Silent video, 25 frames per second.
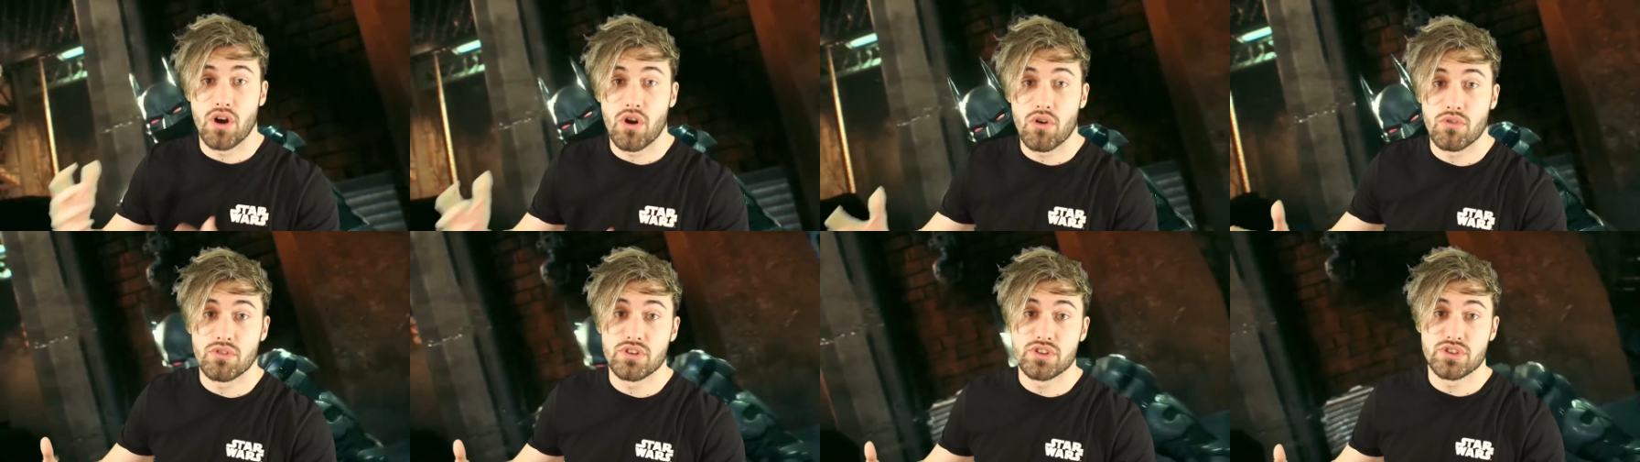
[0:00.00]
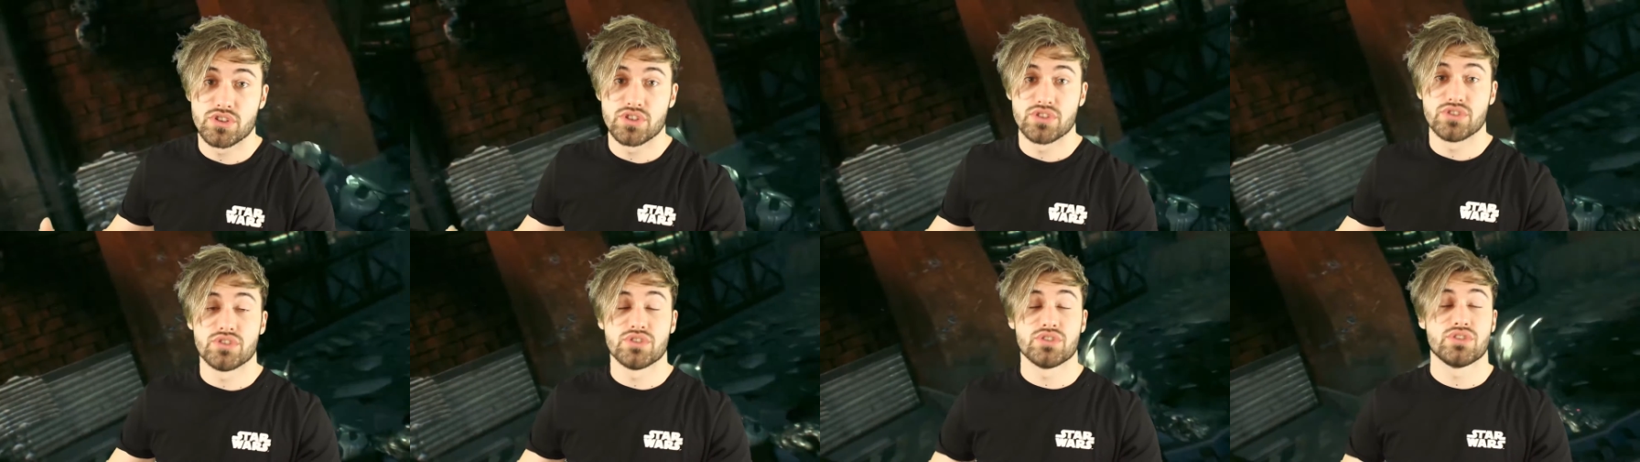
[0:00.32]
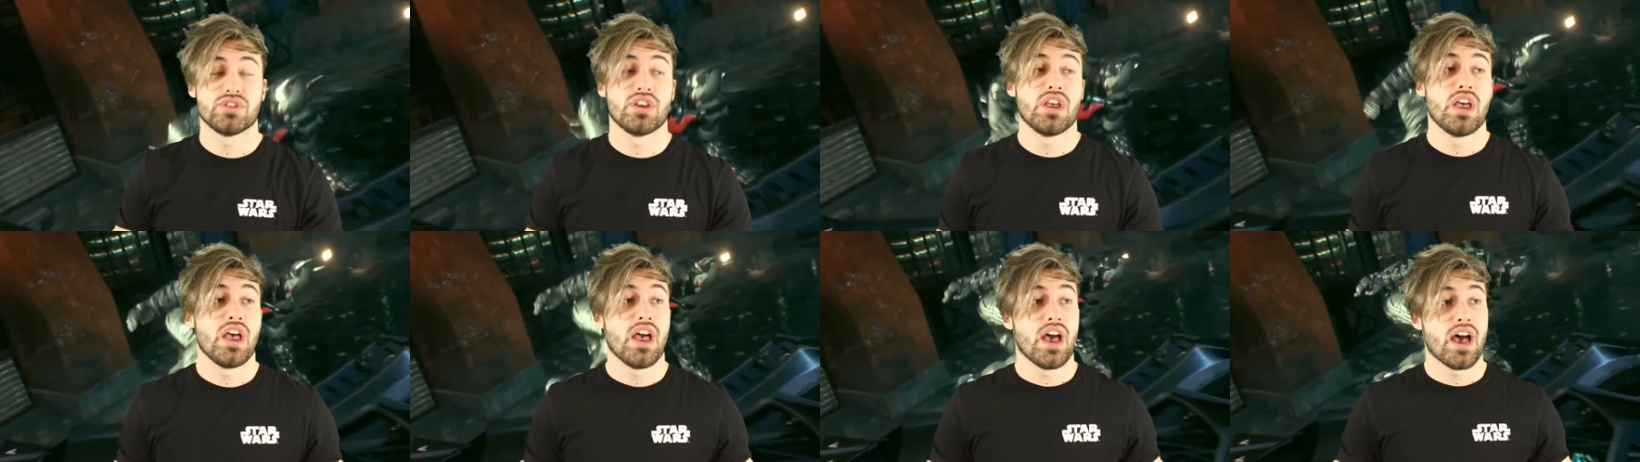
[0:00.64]

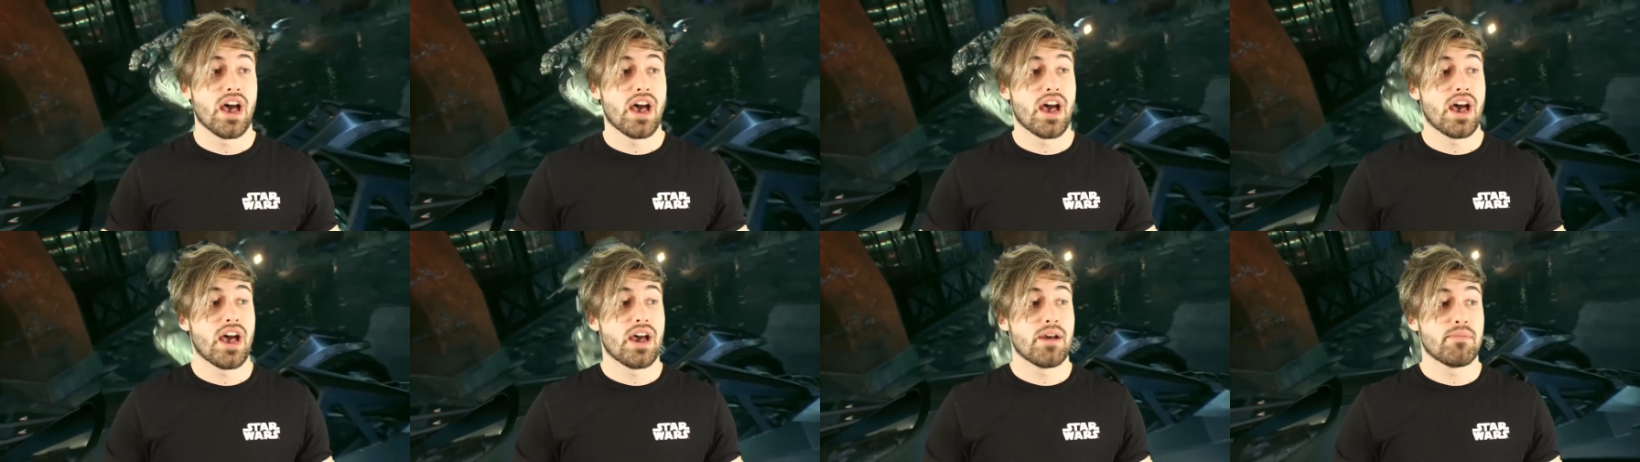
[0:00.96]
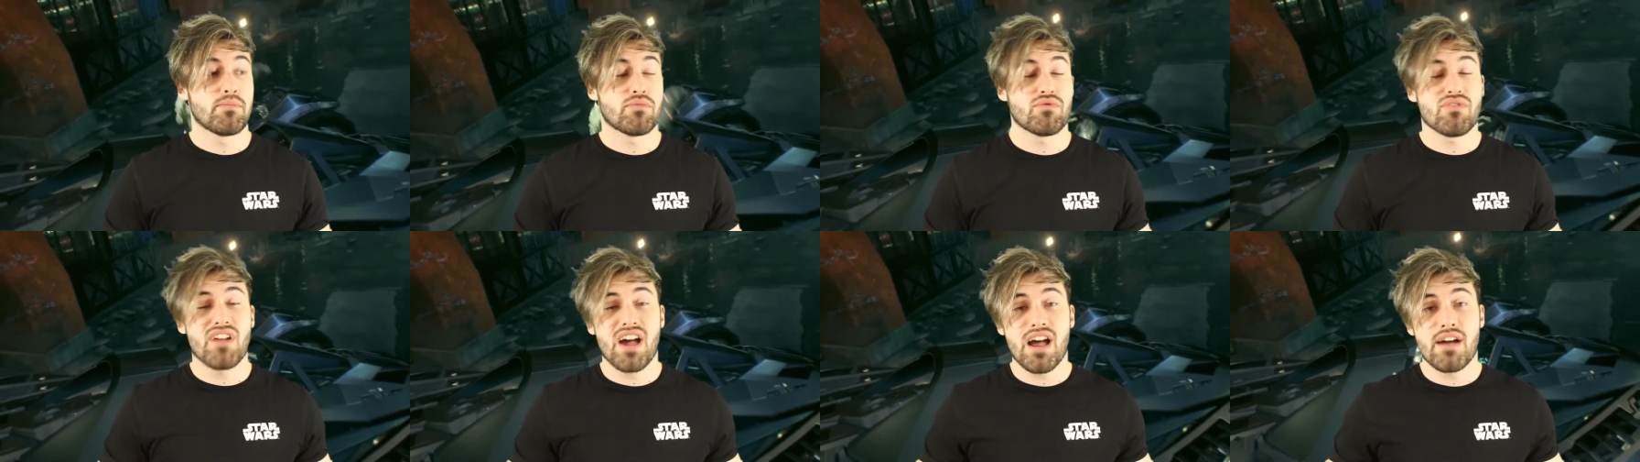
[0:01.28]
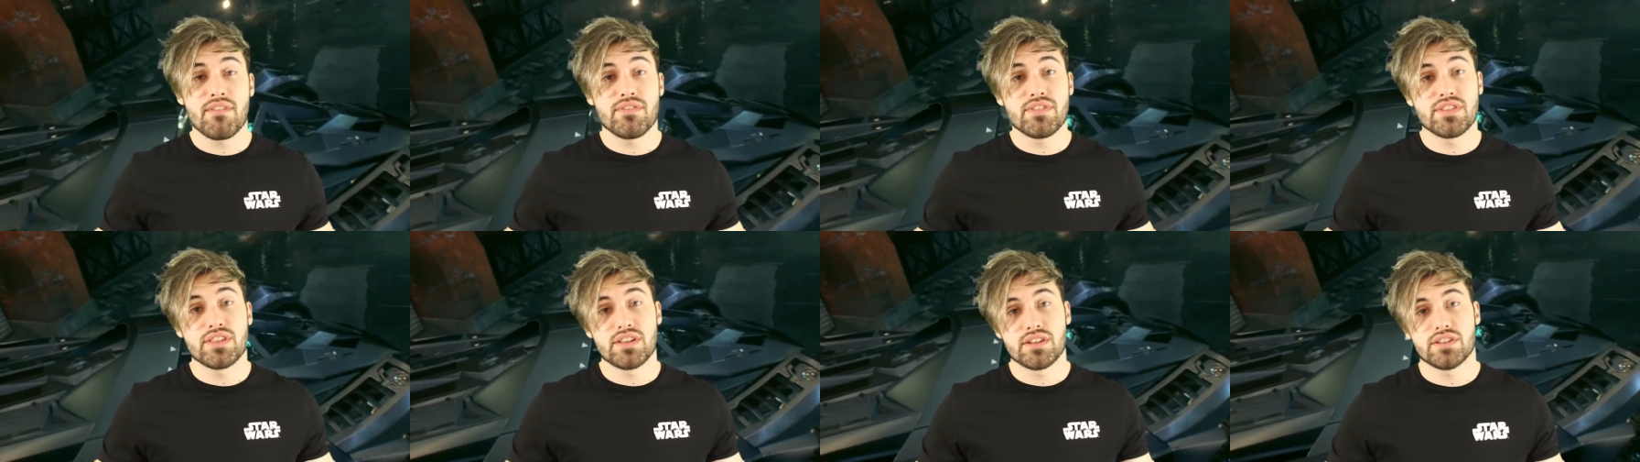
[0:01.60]
Origins. Um,
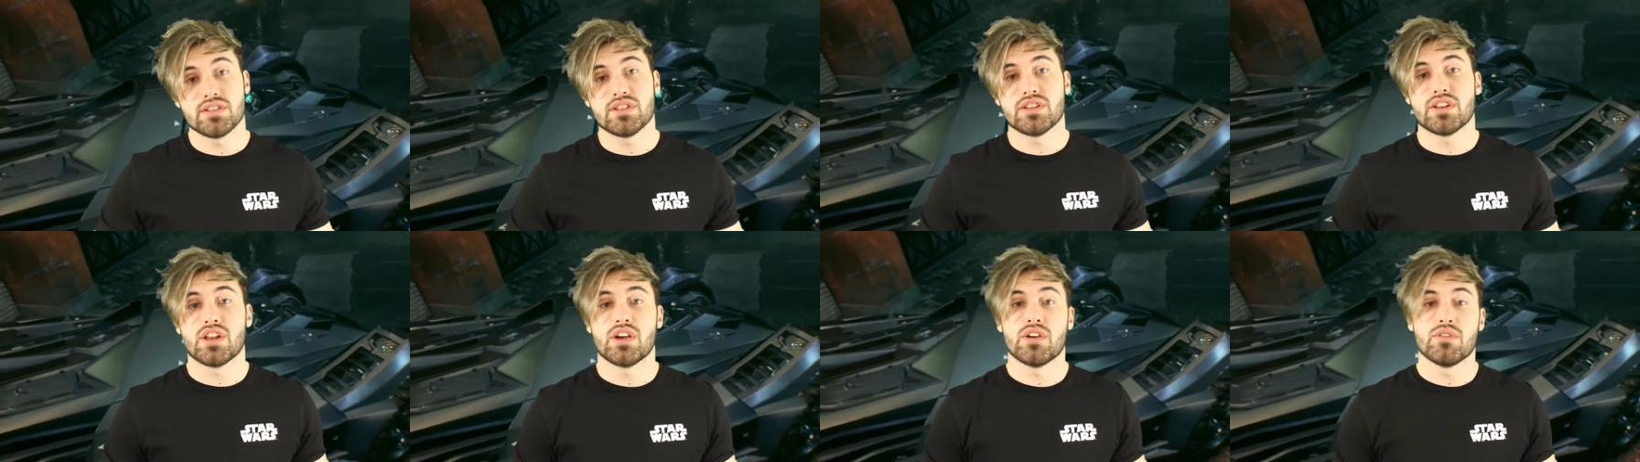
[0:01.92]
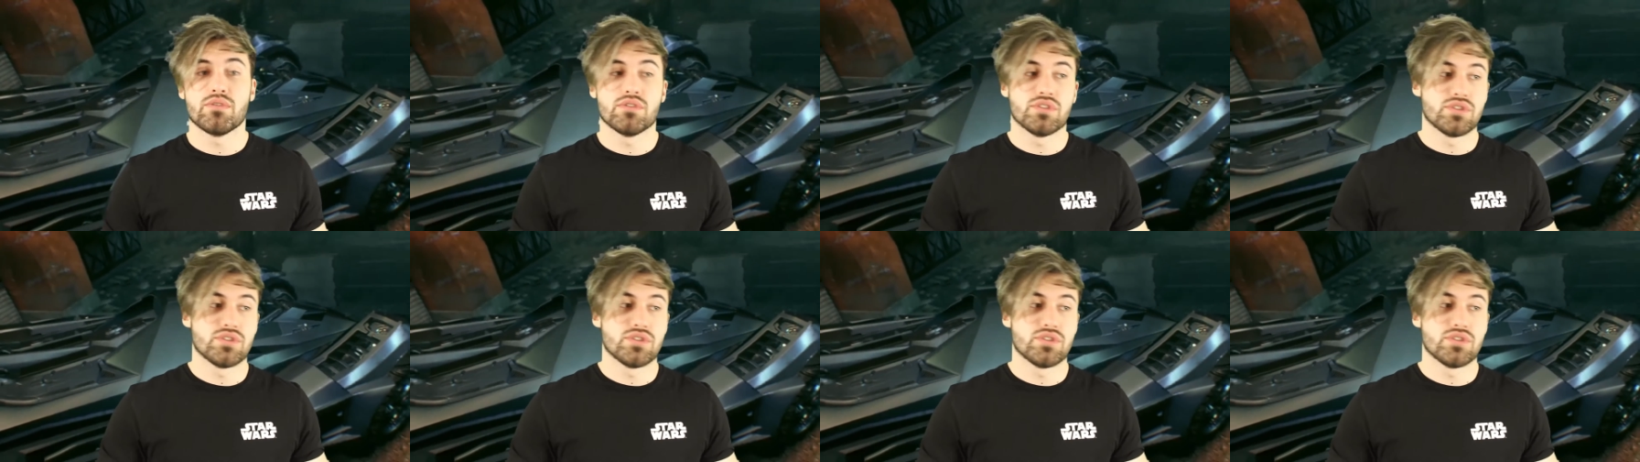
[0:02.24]
rather than, you know,